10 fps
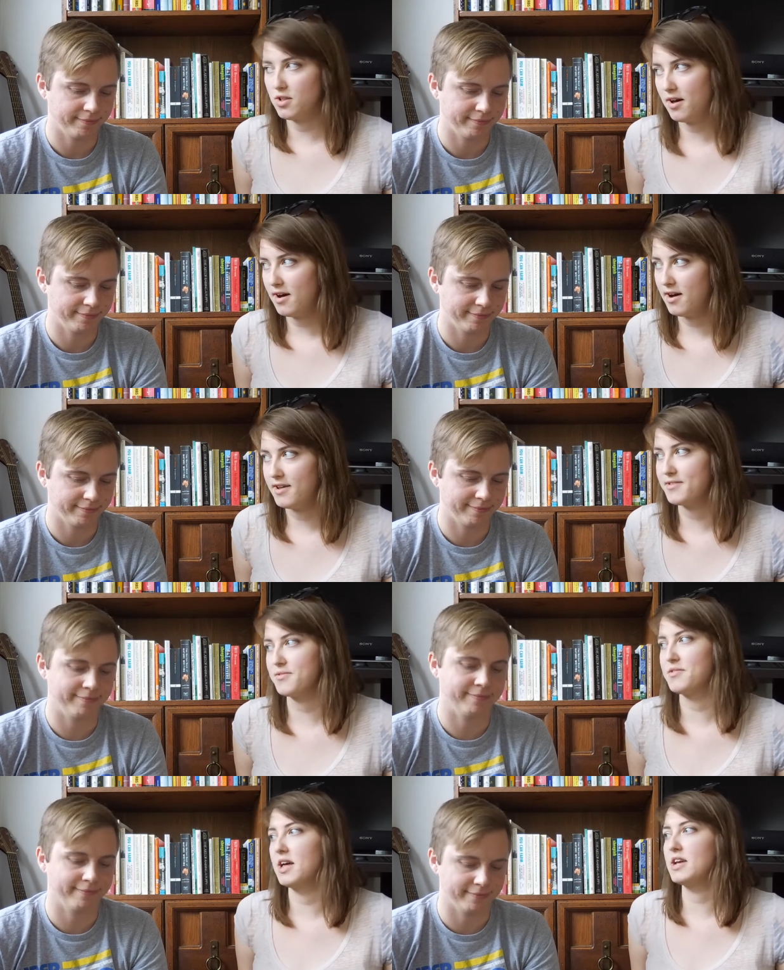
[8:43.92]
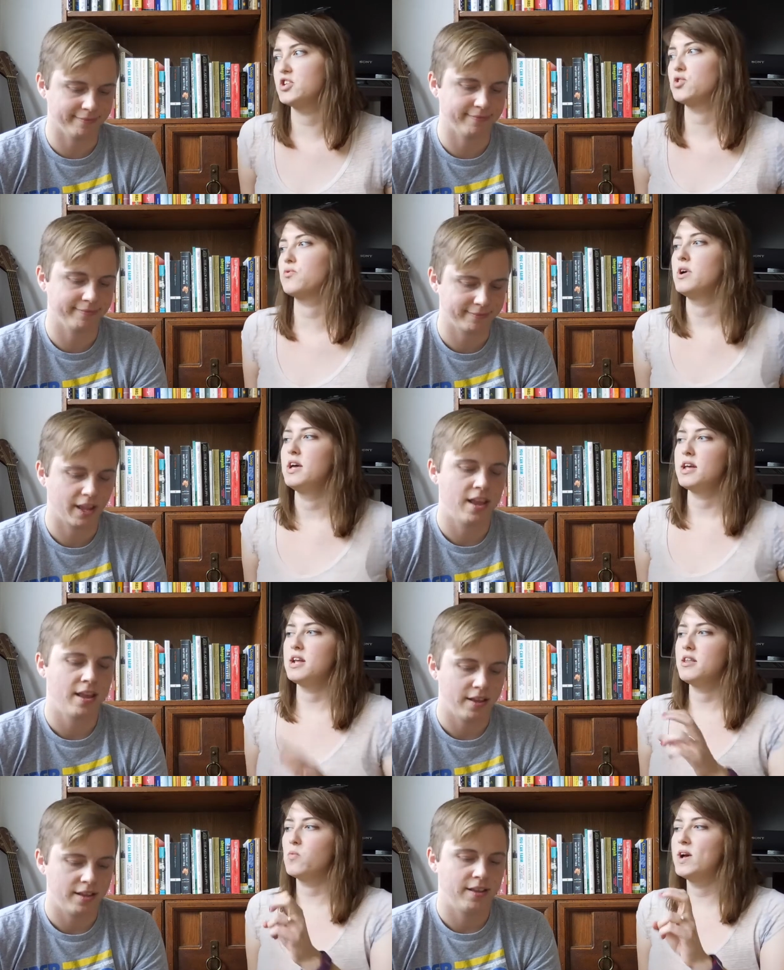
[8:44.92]
Speaker 1: laws or mm. like
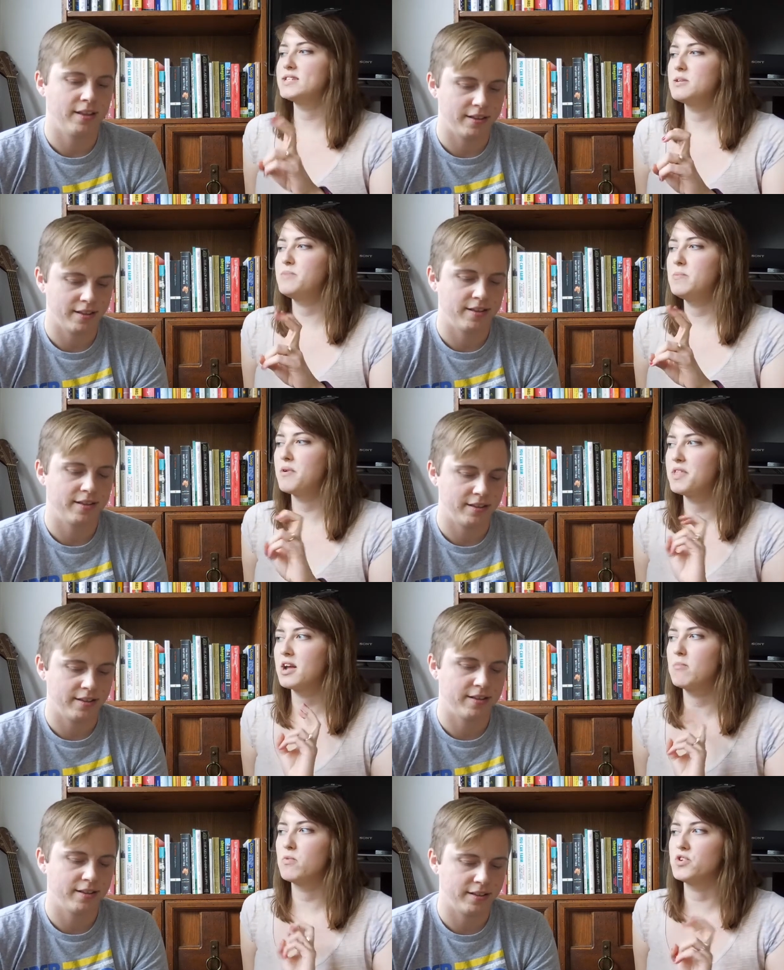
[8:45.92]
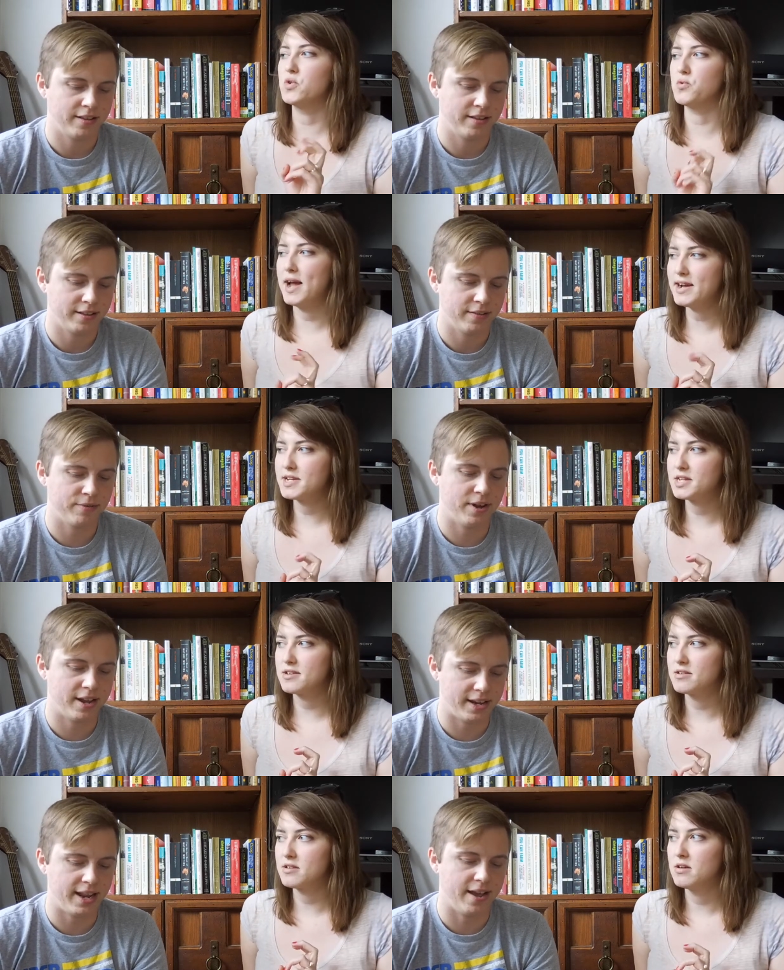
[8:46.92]
in ways that people think are more direct.
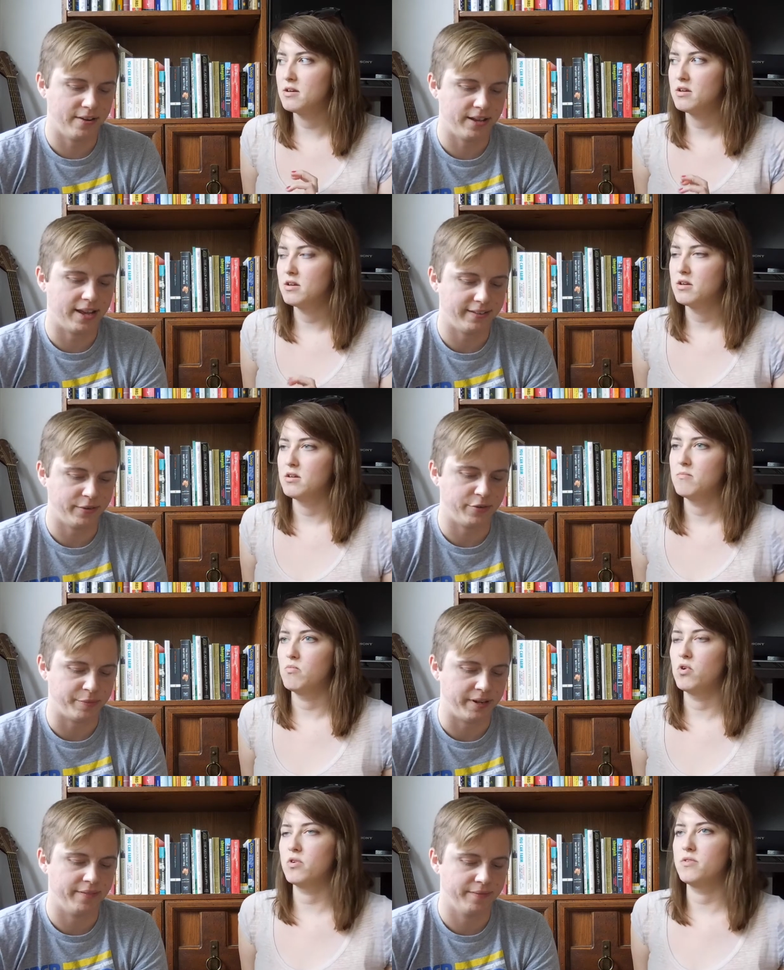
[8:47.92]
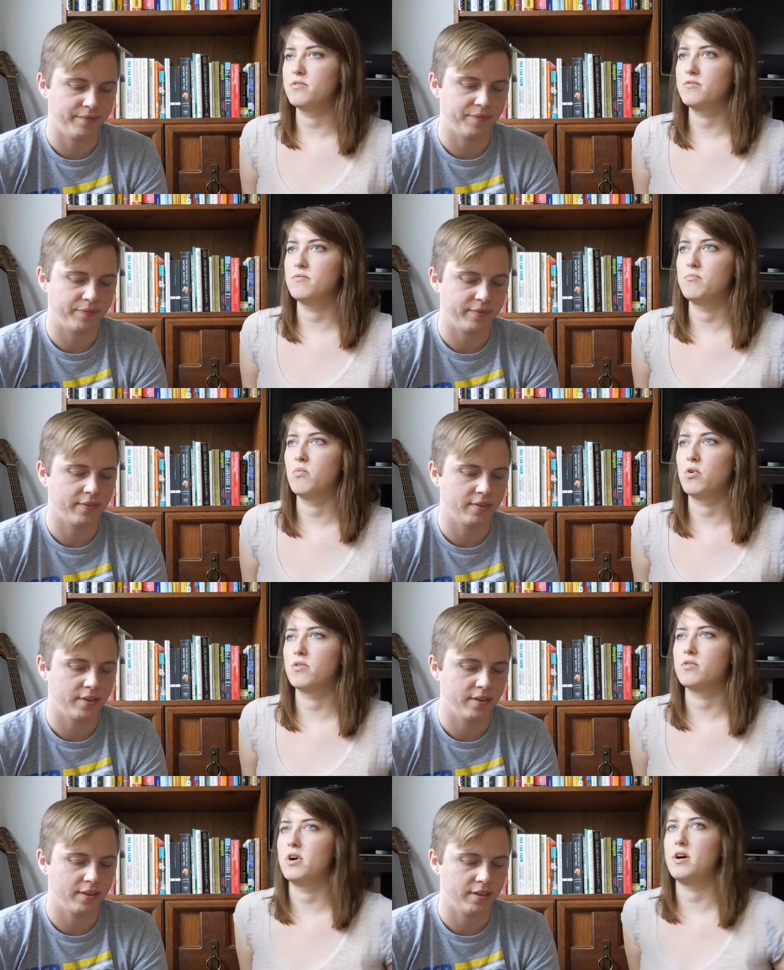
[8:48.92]
Right. Yeah. Okay. I see what you mean
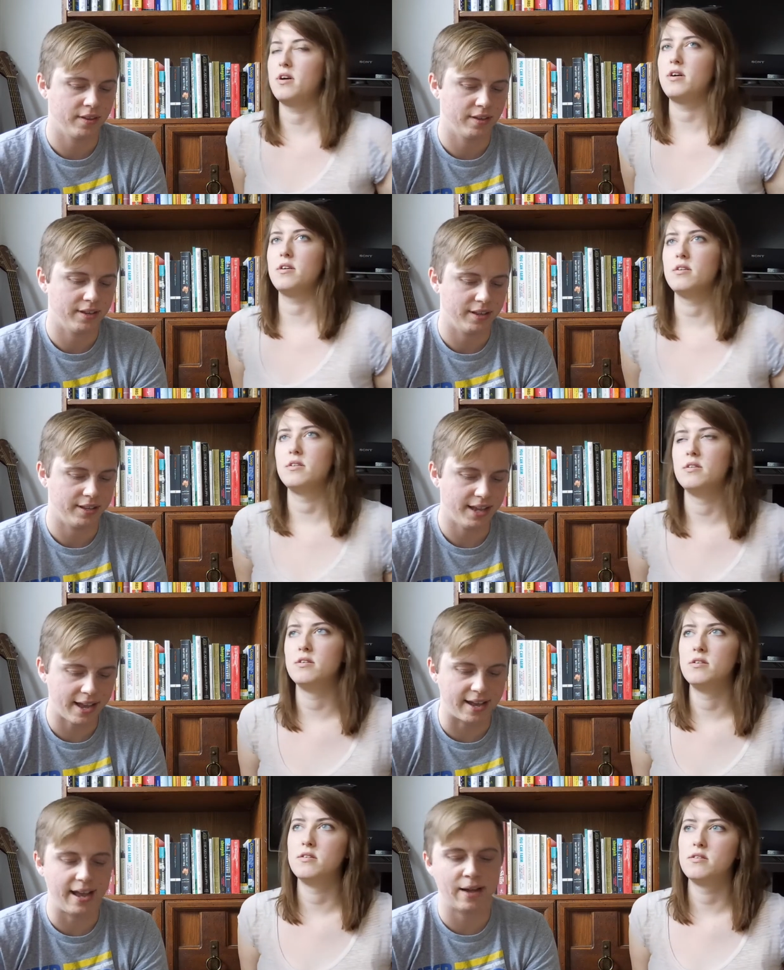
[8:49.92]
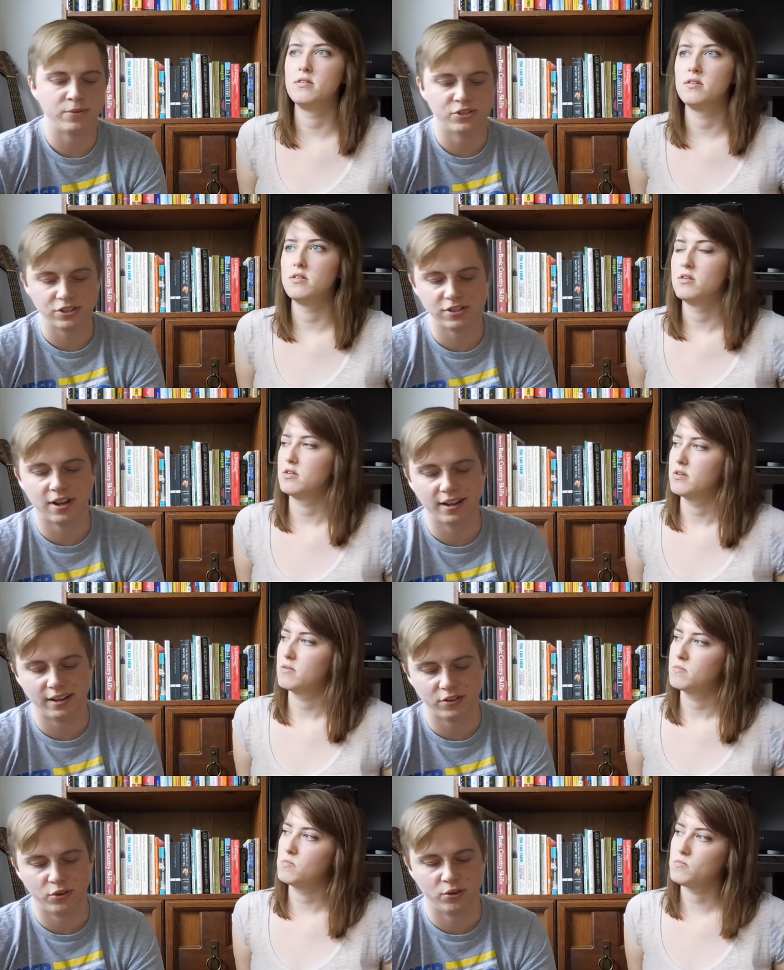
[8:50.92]
more.
Speaker 2: Uh... Yeah, I was just
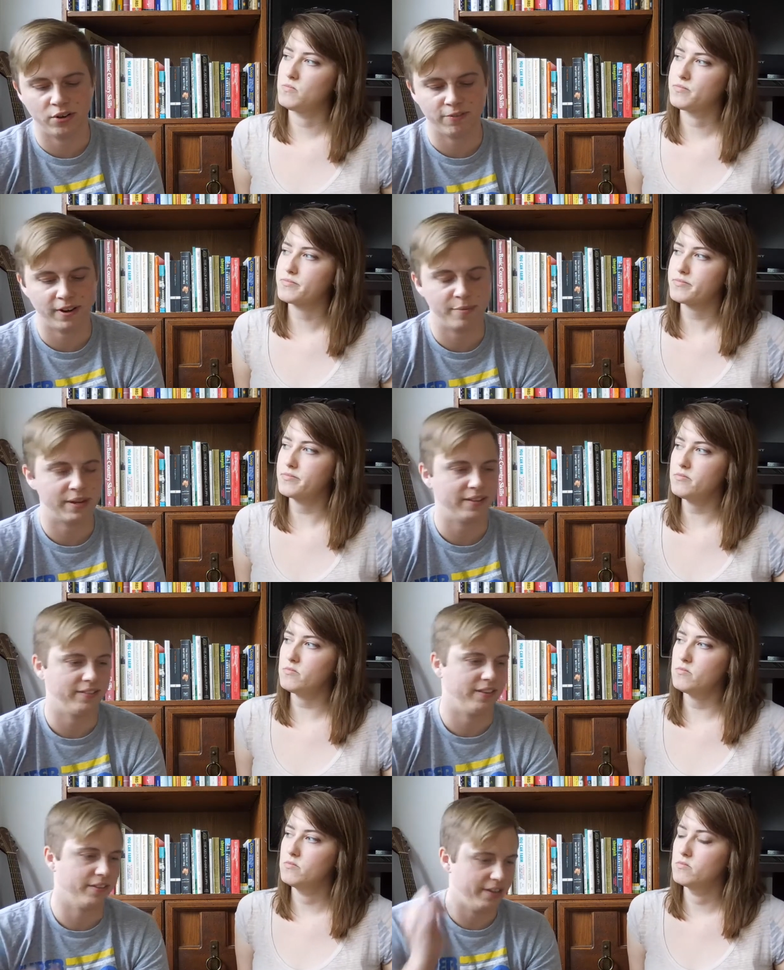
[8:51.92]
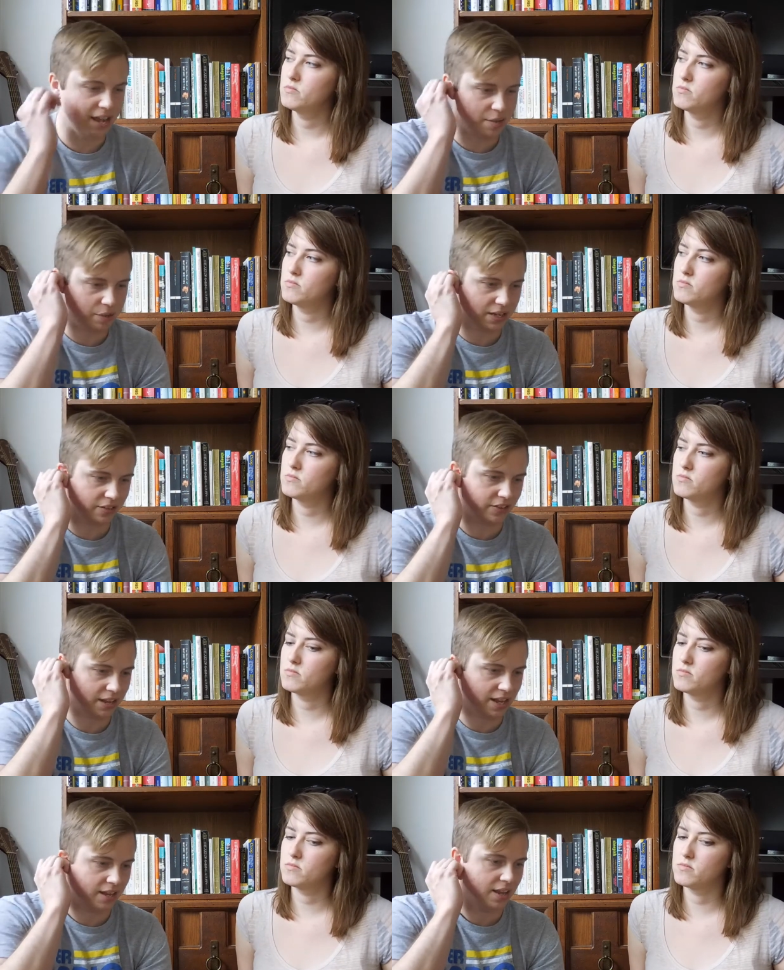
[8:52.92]
talking to a friend about this the other day because
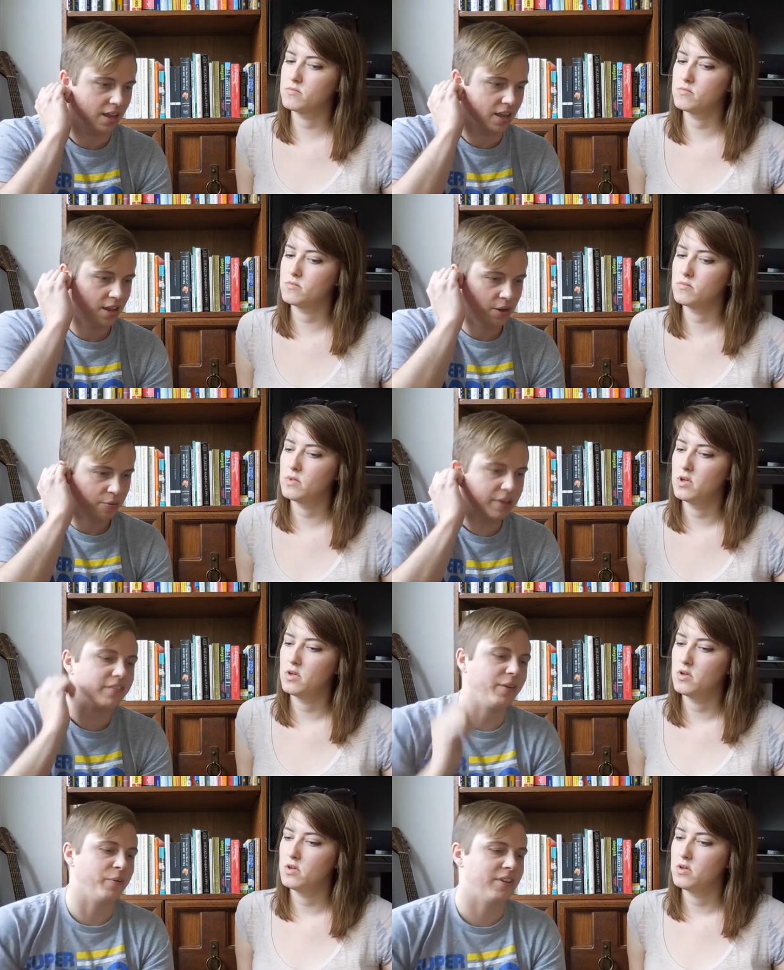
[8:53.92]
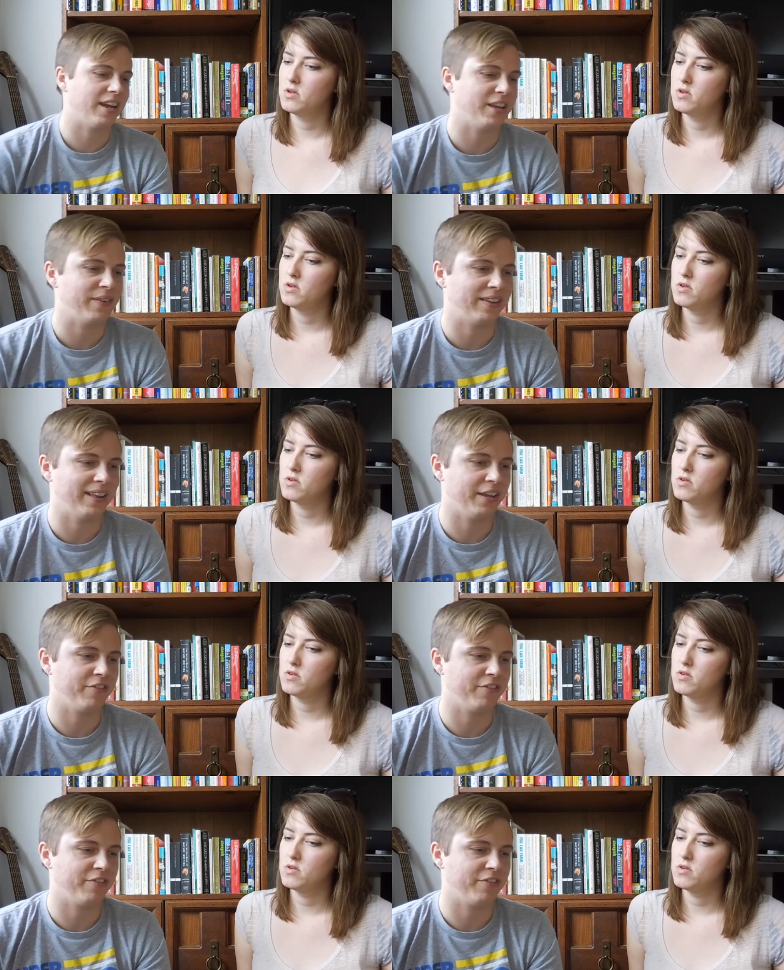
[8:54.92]
they basically were talking about like